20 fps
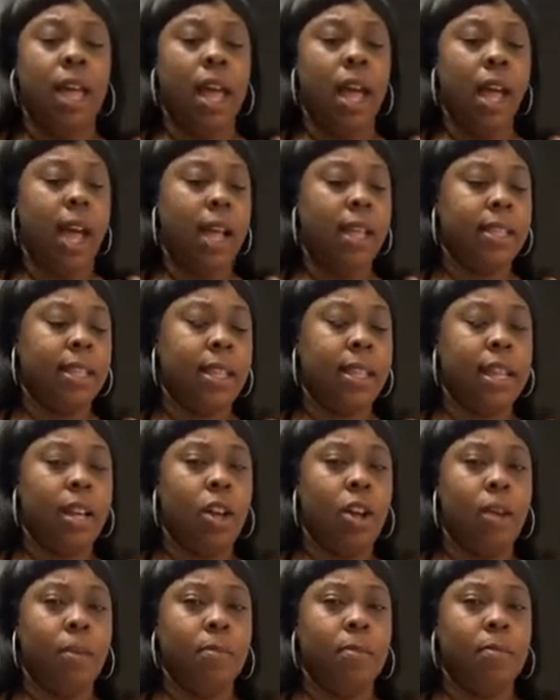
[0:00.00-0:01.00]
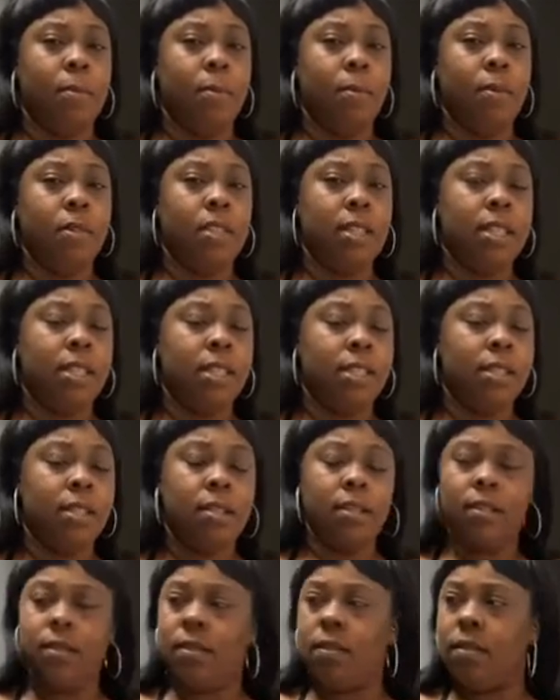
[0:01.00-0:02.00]
I think they cost me almost
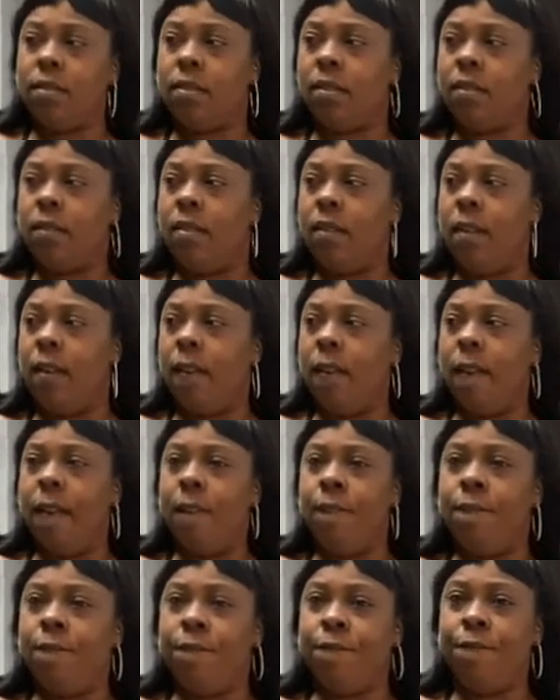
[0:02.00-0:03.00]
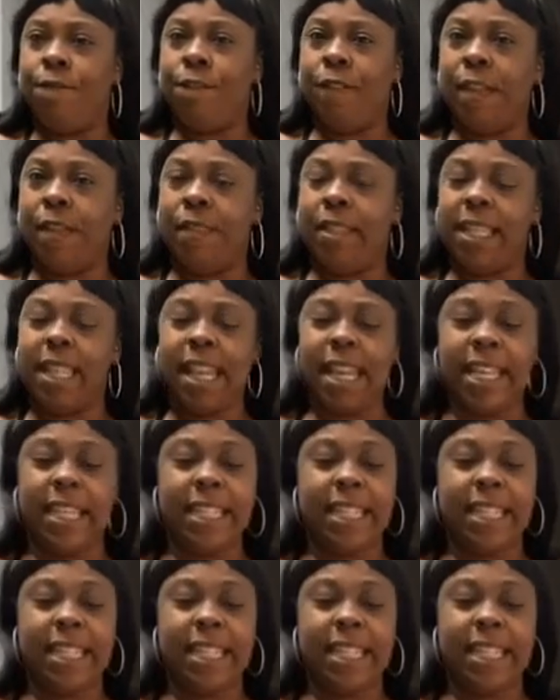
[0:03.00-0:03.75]
$15,